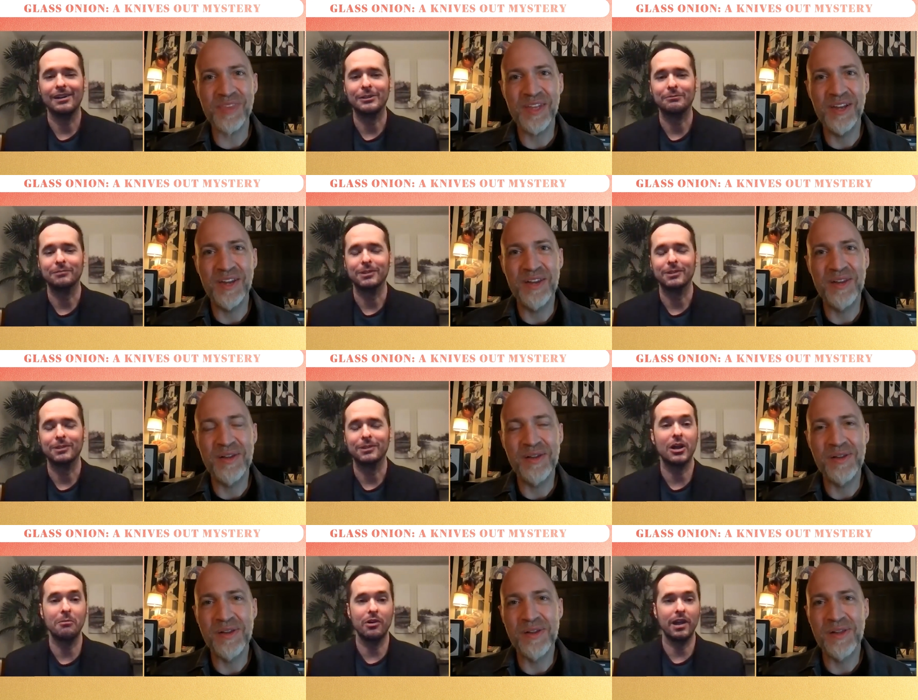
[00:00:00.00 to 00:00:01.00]
Speaker 1: Um,
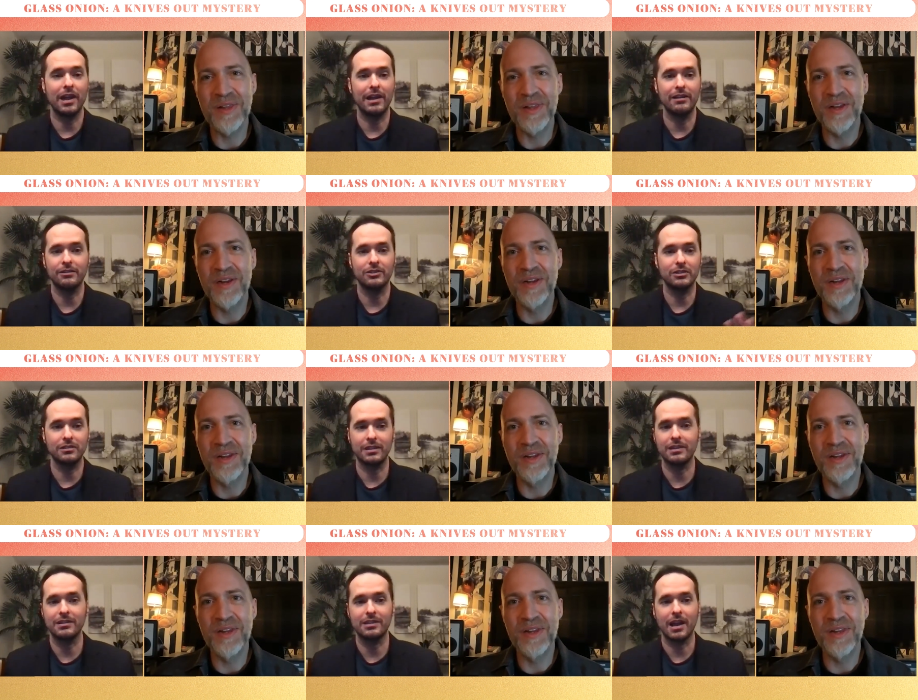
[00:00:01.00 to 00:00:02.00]
and Janelle Monet,
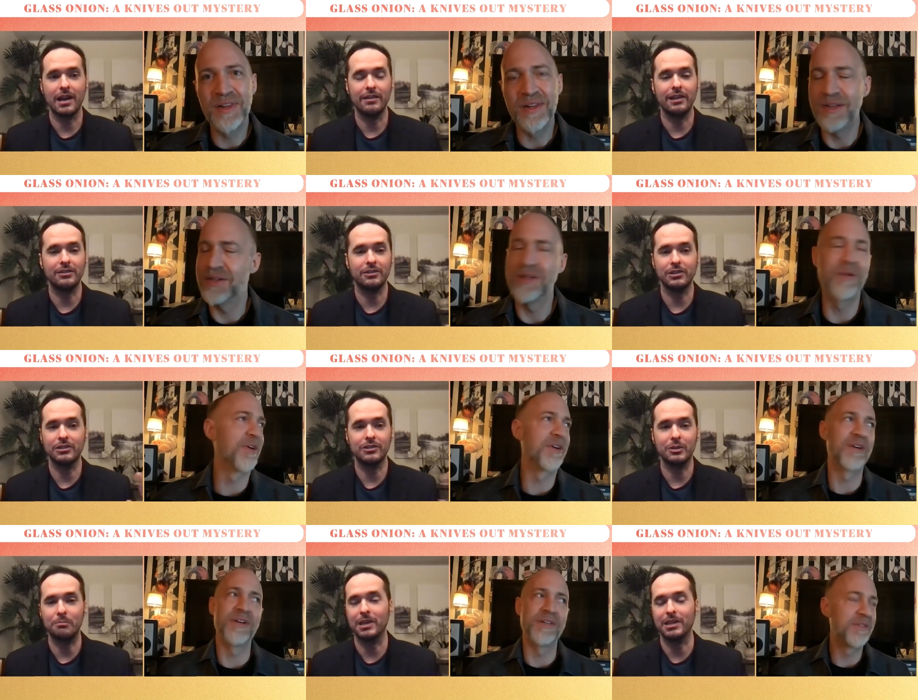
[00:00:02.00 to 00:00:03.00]
just as a side, that's this
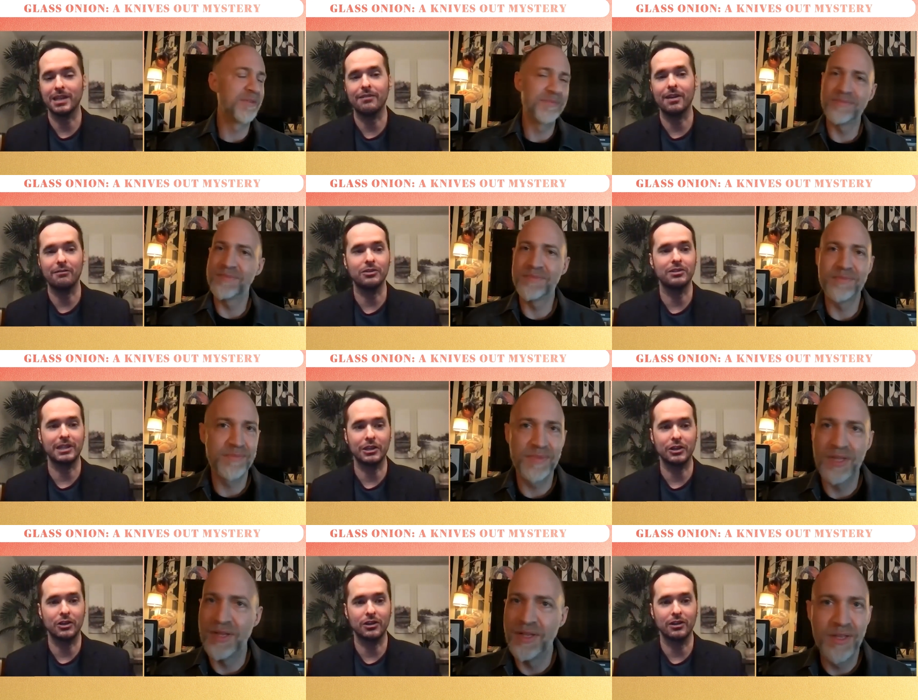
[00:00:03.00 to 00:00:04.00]
is the best I've ever seen
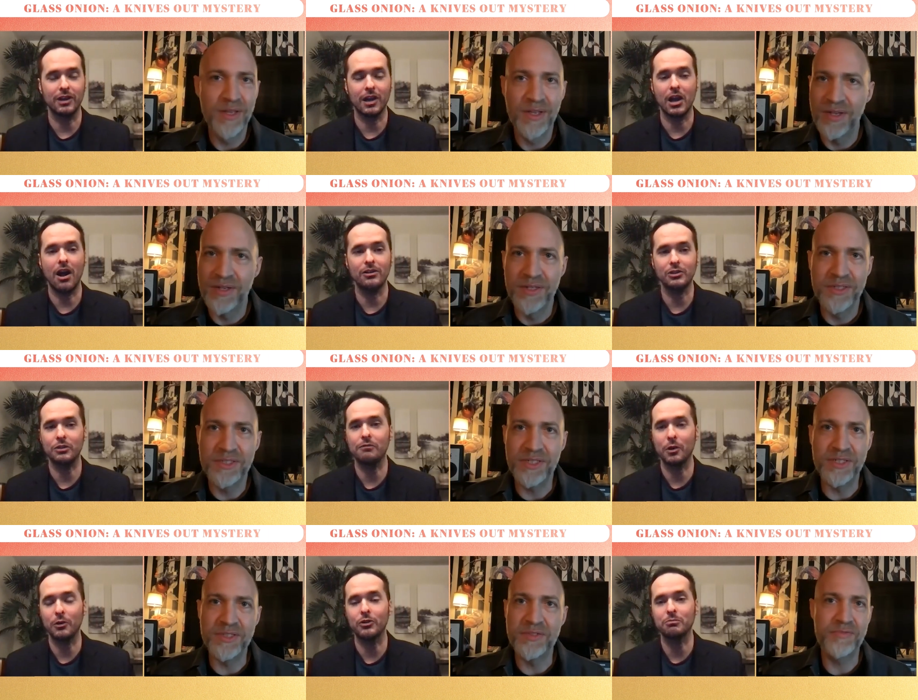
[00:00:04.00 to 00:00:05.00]
her. Oscar
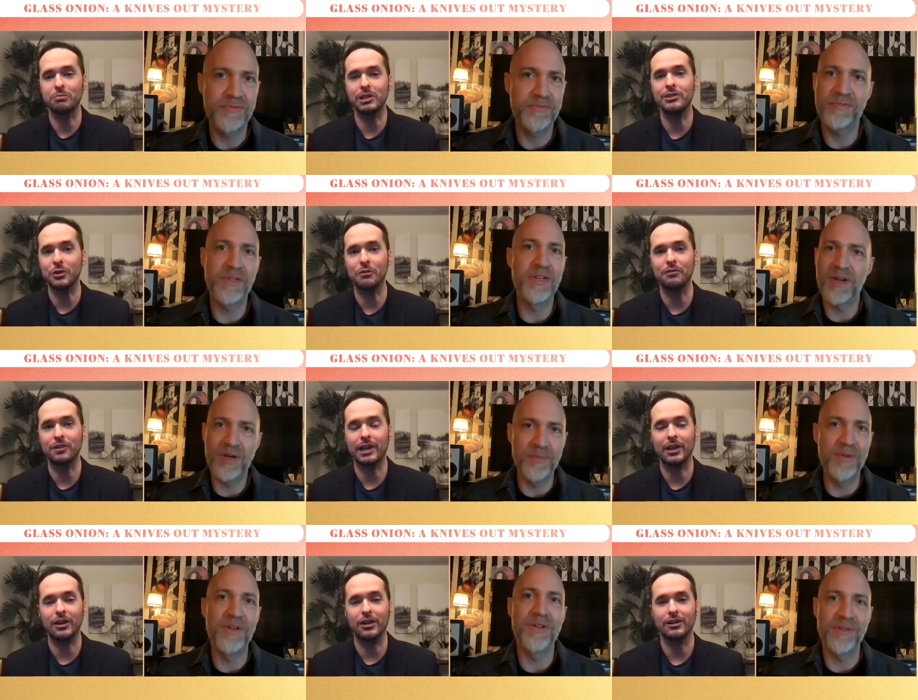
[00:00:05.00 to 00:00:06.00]
voters, She's please don't forget
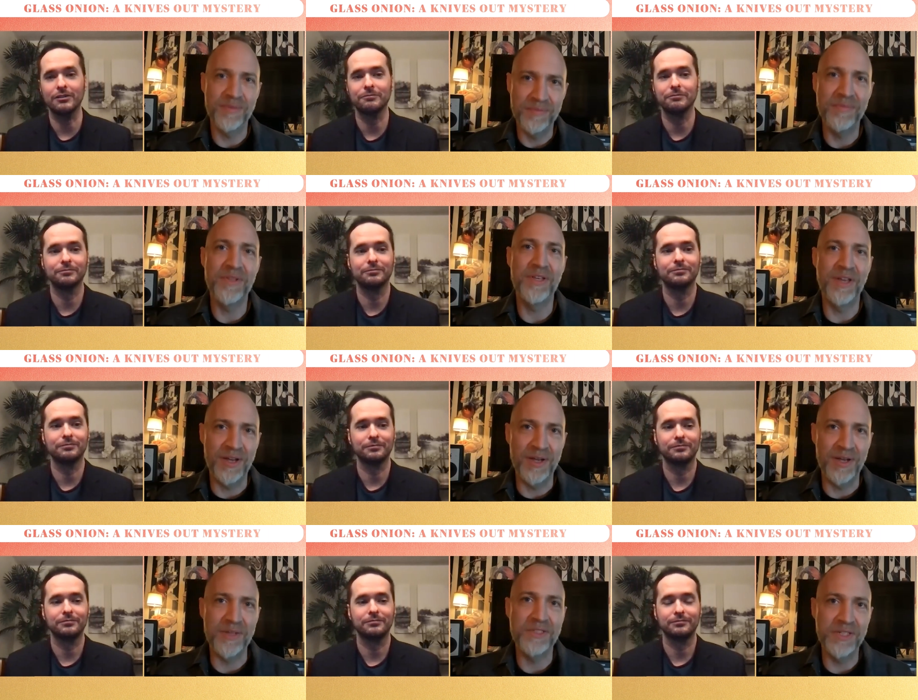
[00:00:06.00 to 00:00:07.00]
Speaker 2: her.
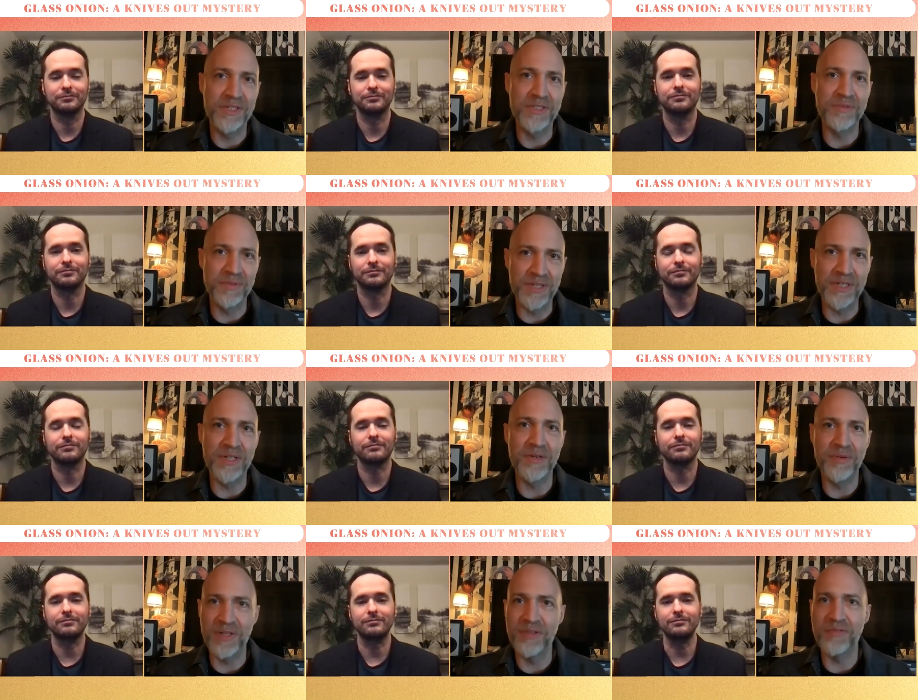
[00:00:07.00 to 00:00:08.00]
Yeah, she is
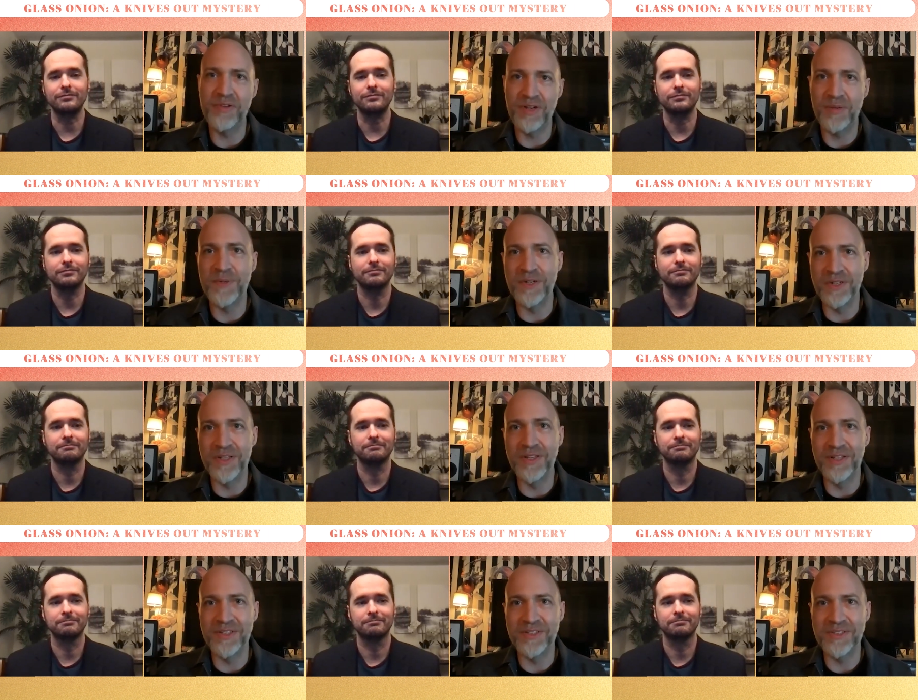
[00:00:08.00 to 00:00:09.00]
really, really phenomenal
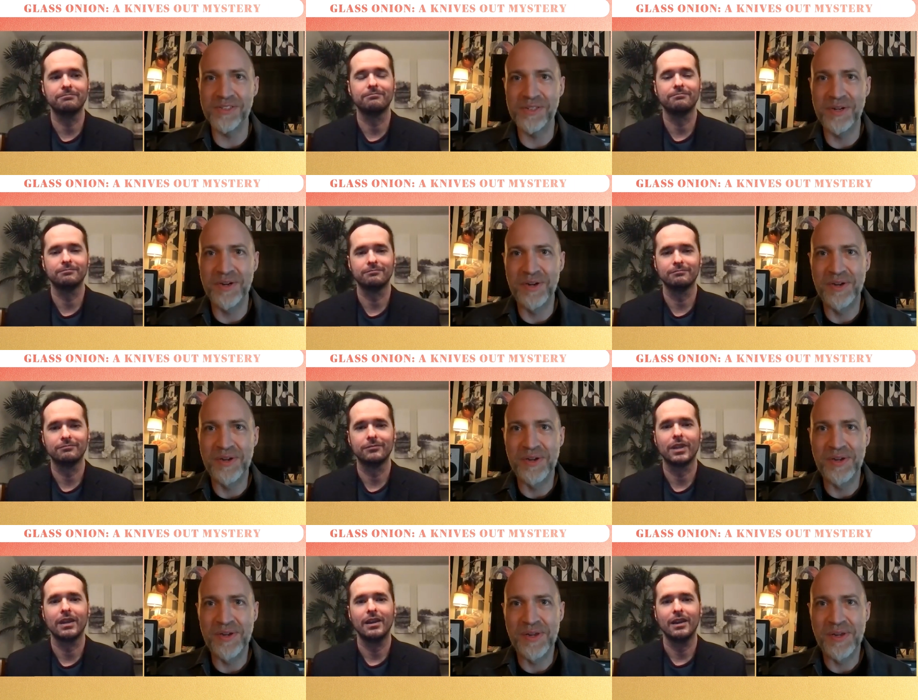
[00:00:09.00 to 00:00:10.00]
on this.
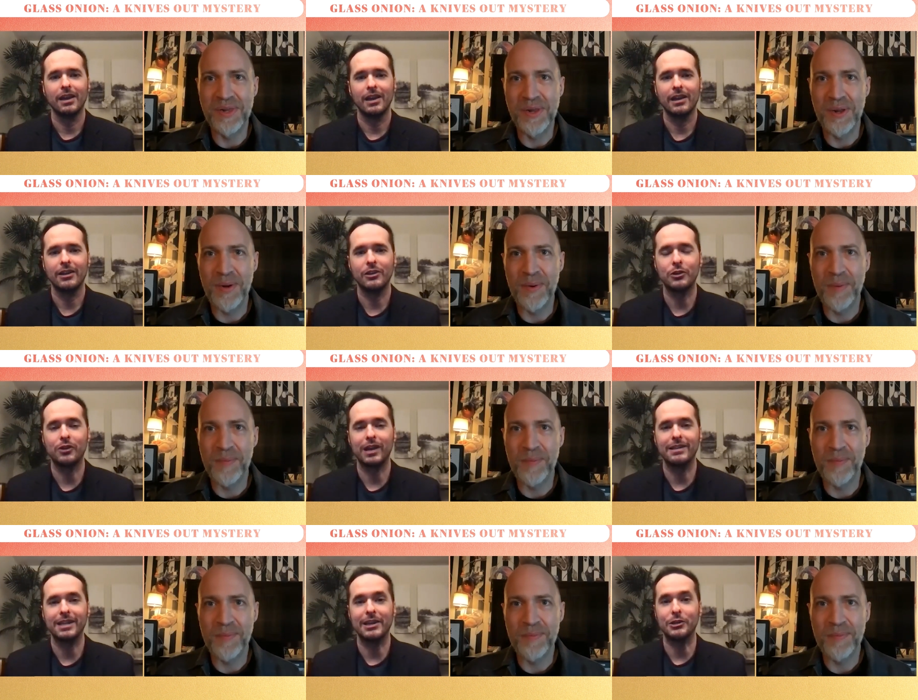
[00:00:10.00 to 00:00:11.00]
Speaker 1: And the
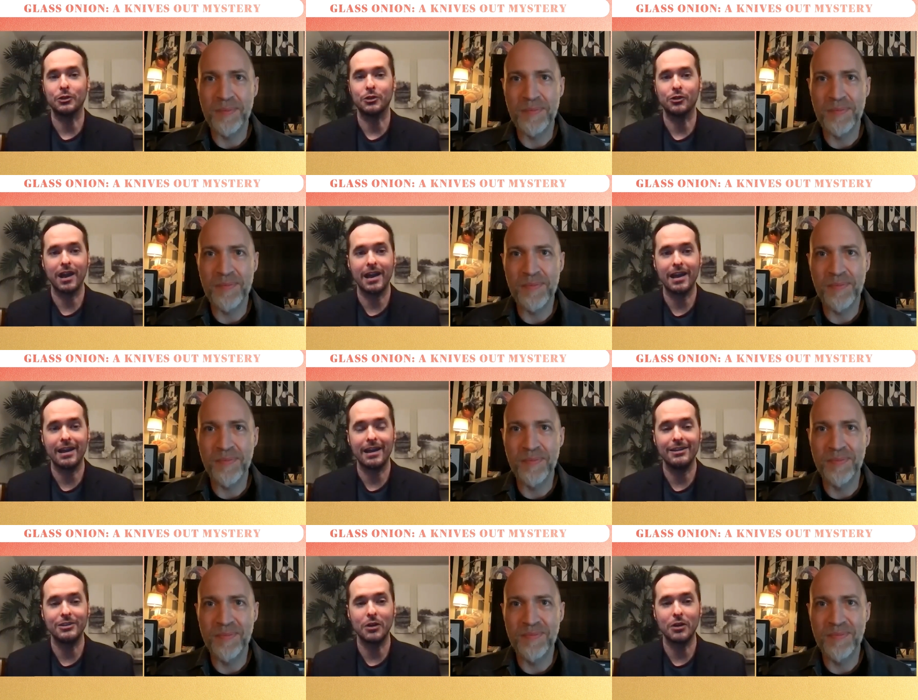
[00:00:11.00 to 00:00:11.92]
great Daniel Craig is